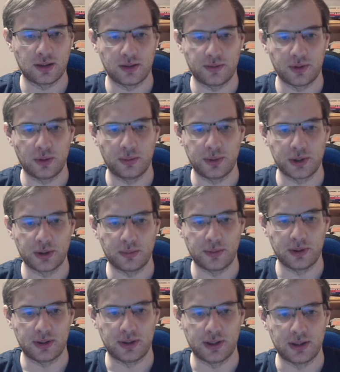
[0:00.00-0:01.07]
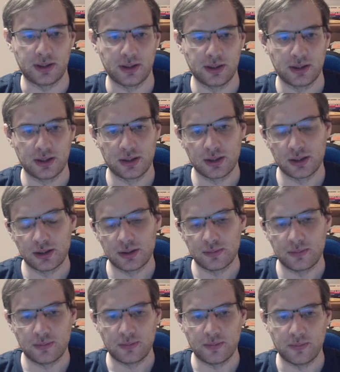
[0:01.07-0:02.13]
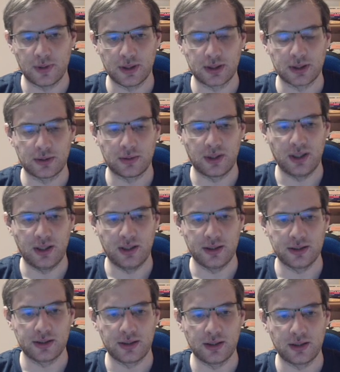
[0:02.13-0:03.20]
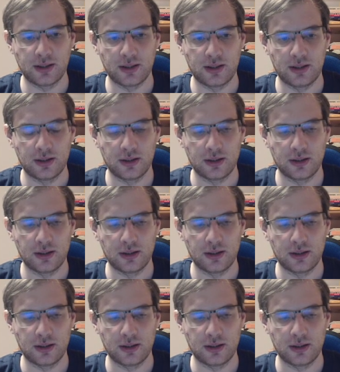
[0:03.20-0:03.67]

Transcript: we go bishop e3. So here is the,